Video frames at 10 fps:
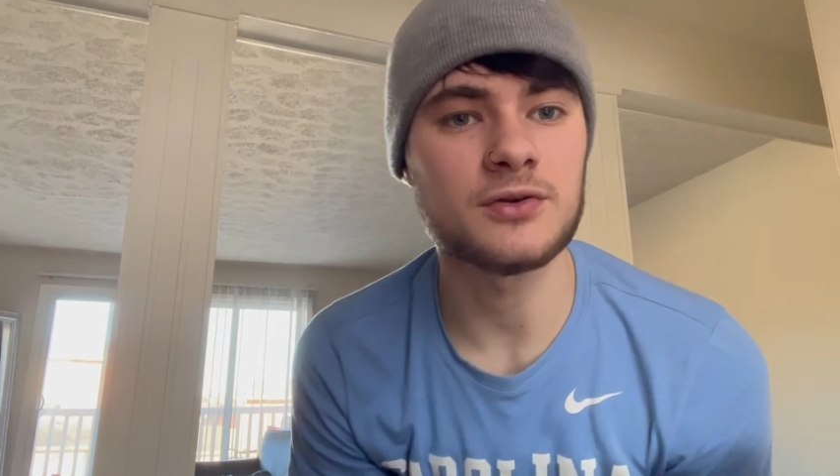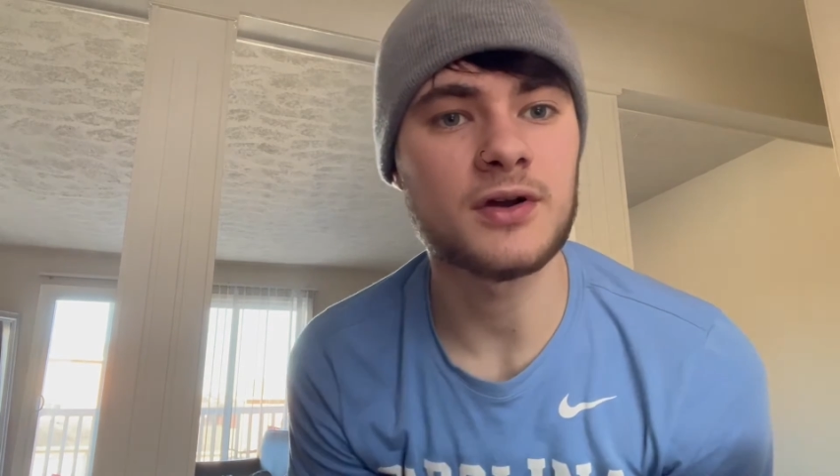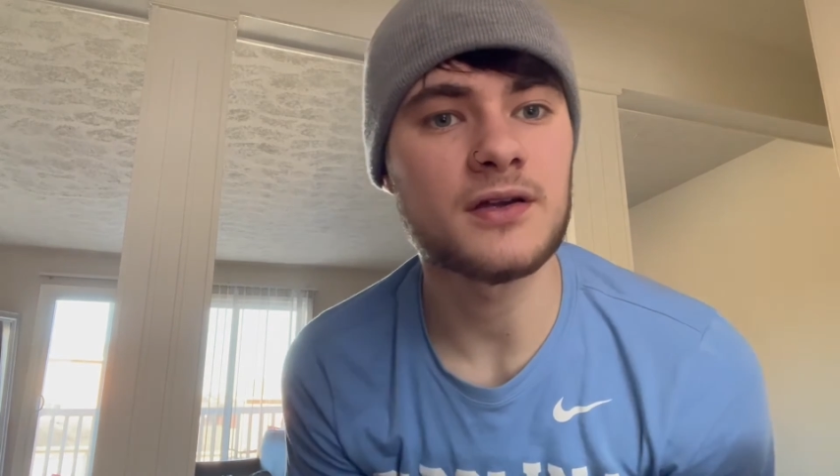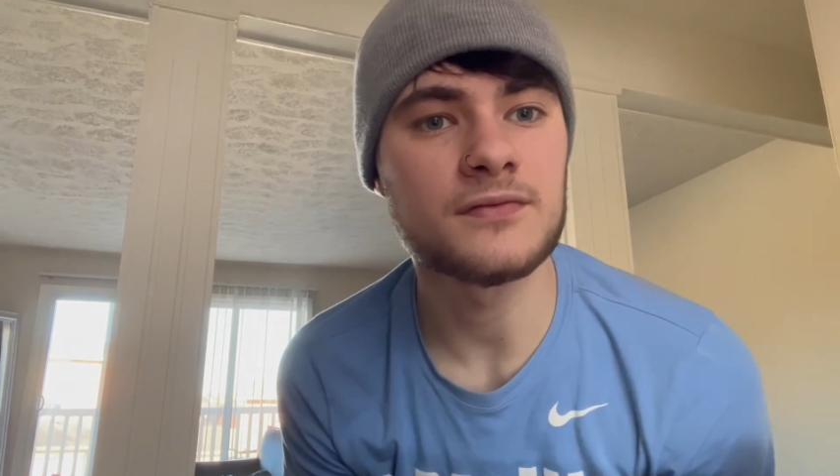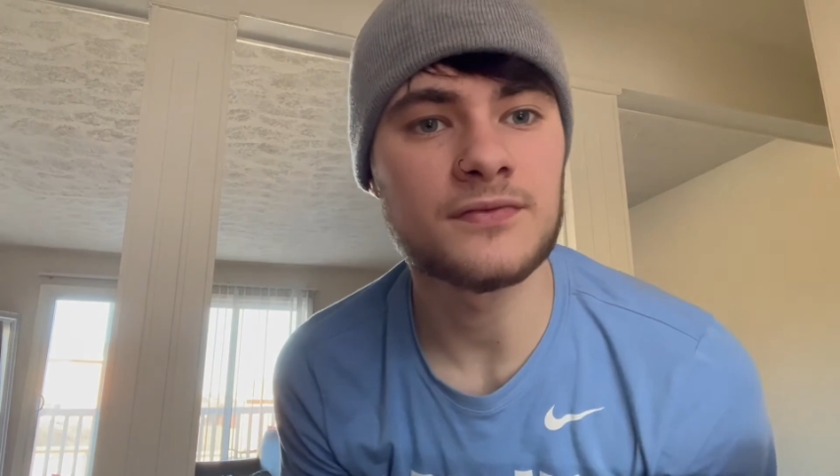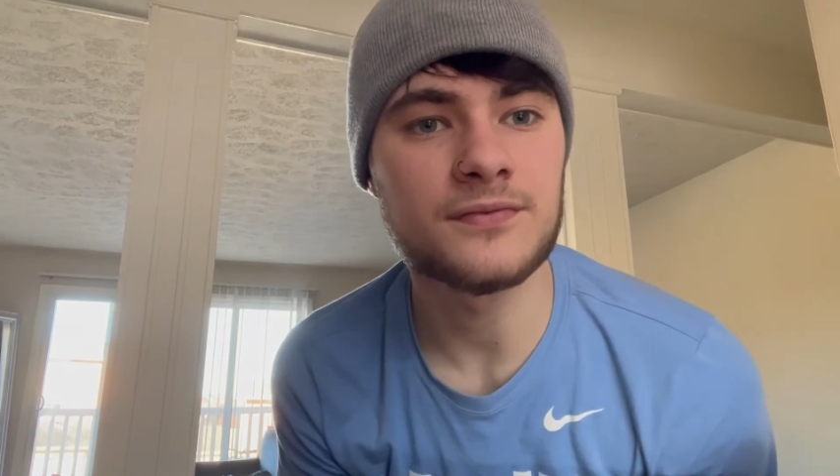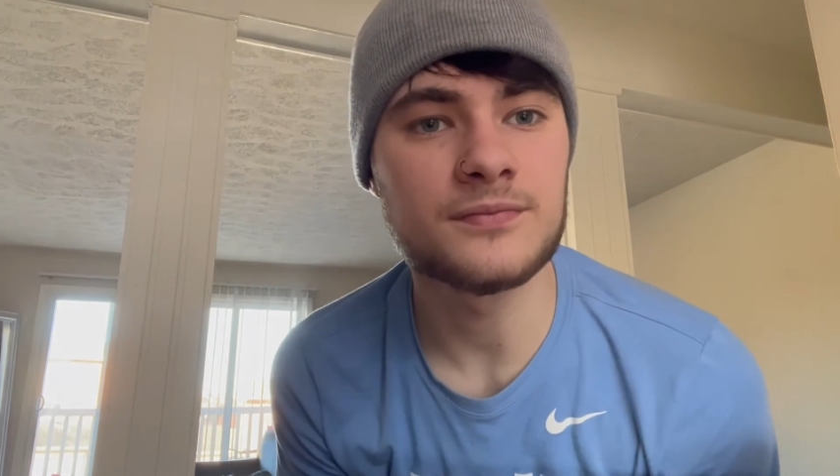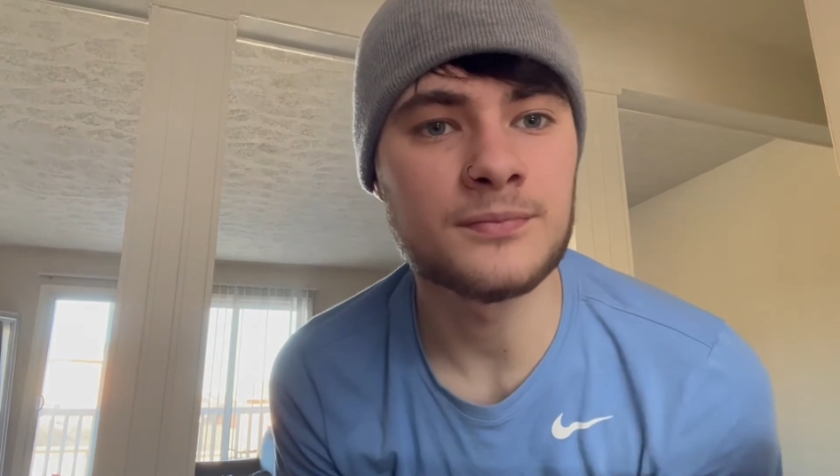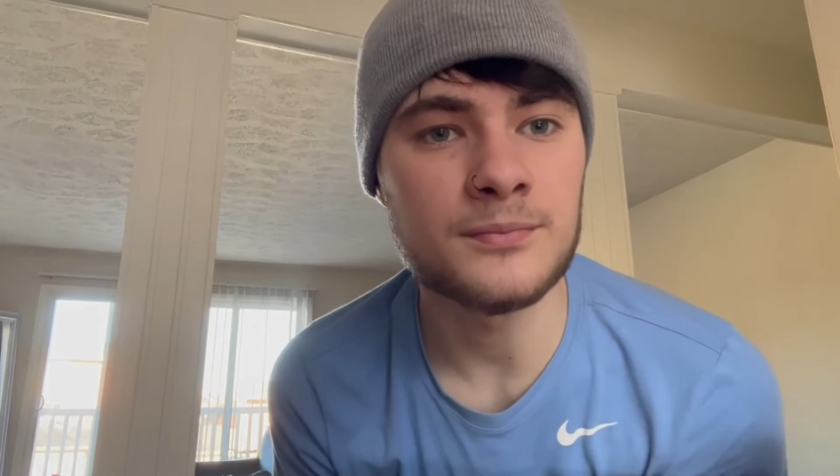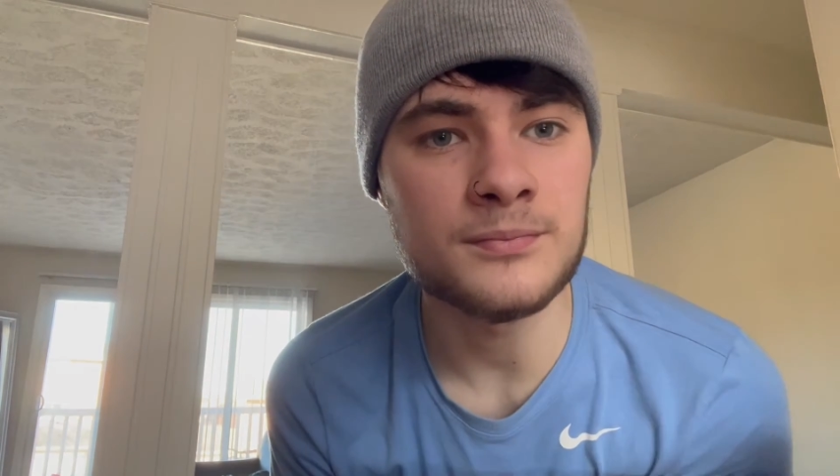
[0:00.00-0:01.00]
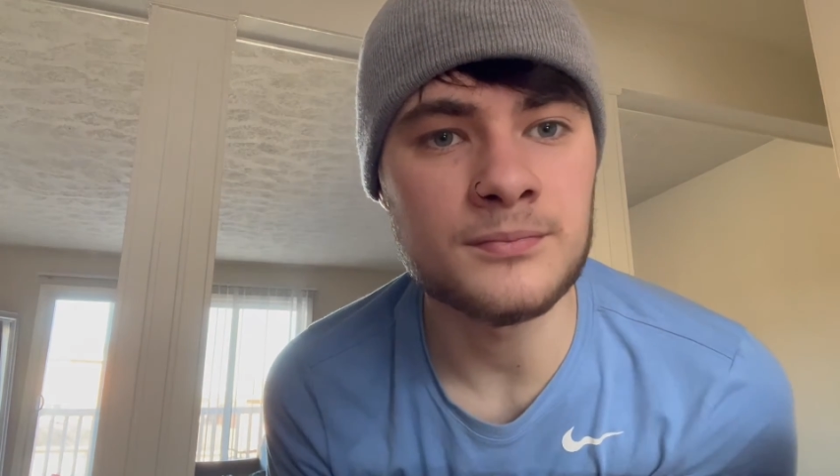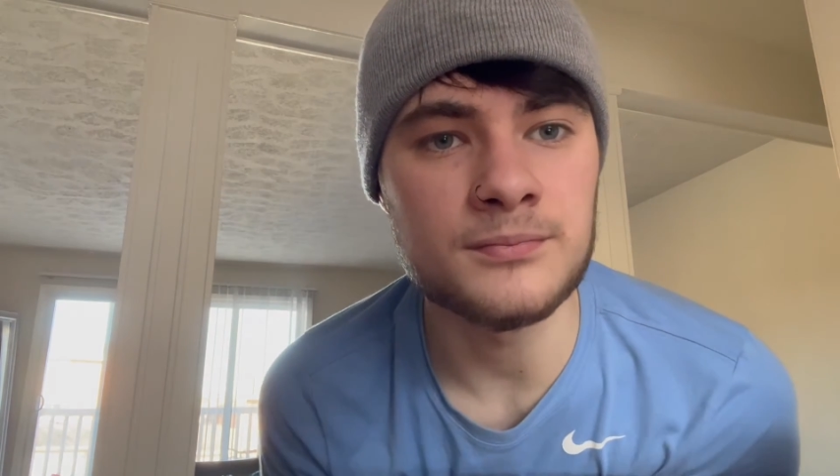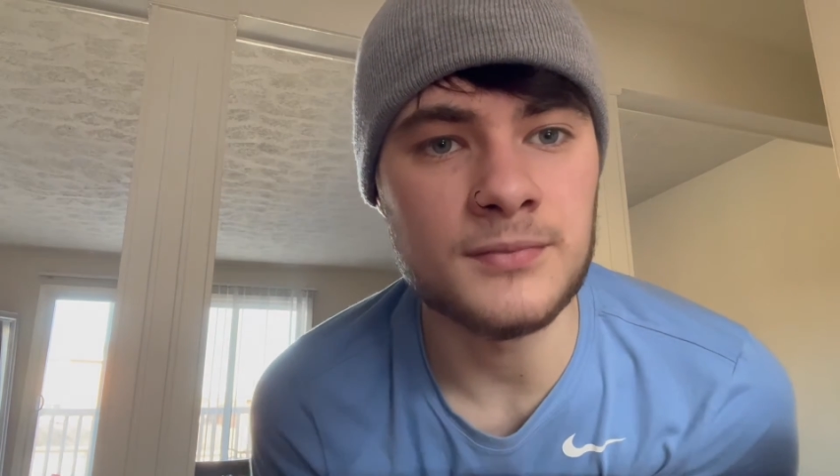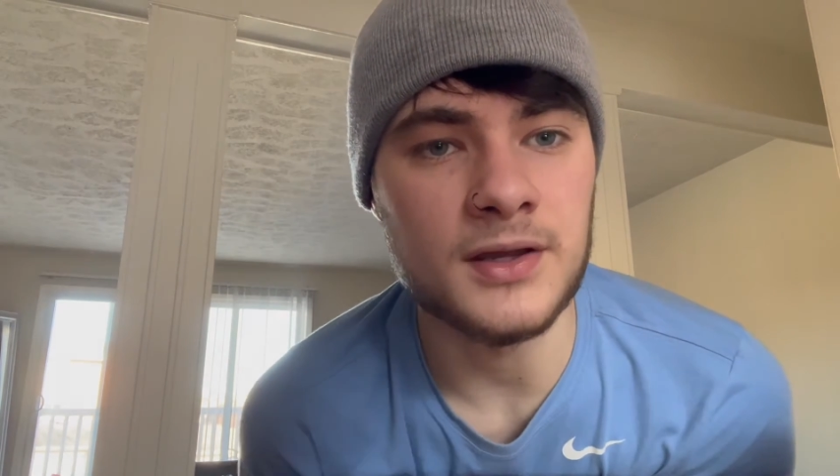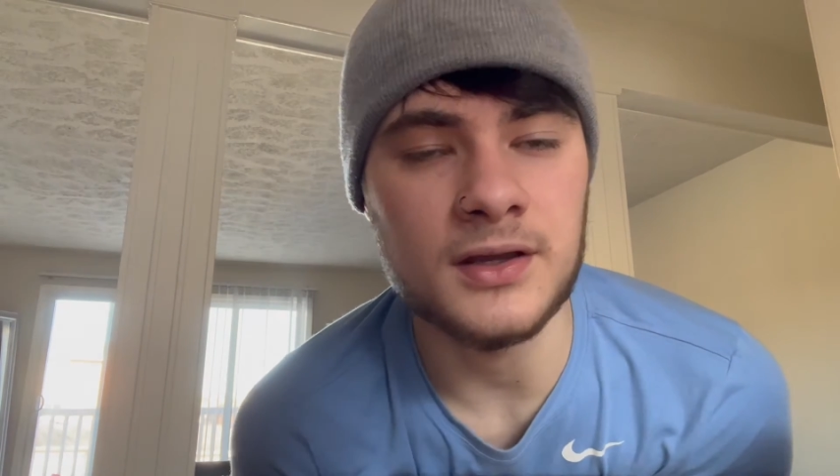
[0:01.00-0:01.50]
way
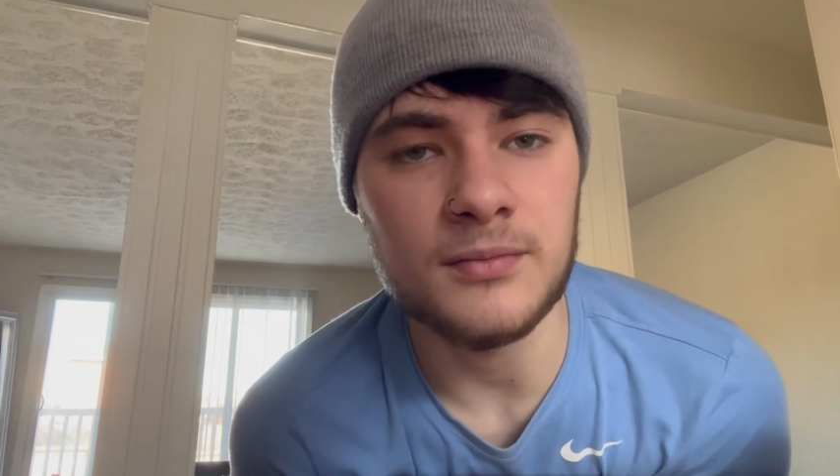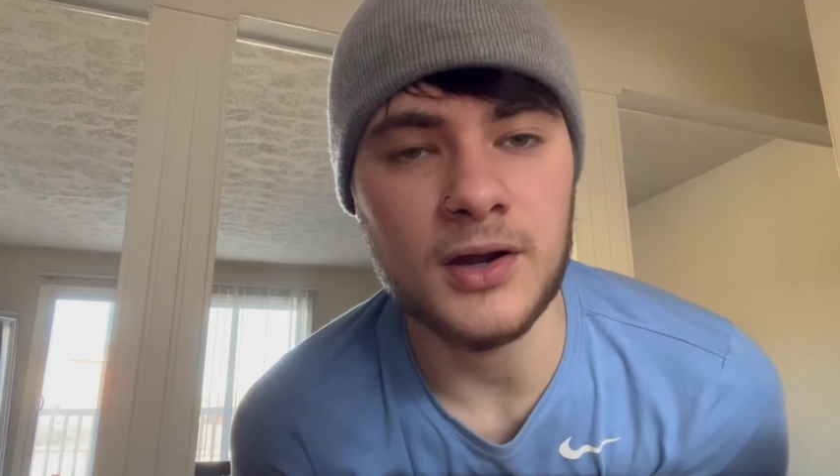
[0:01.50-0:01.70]
of making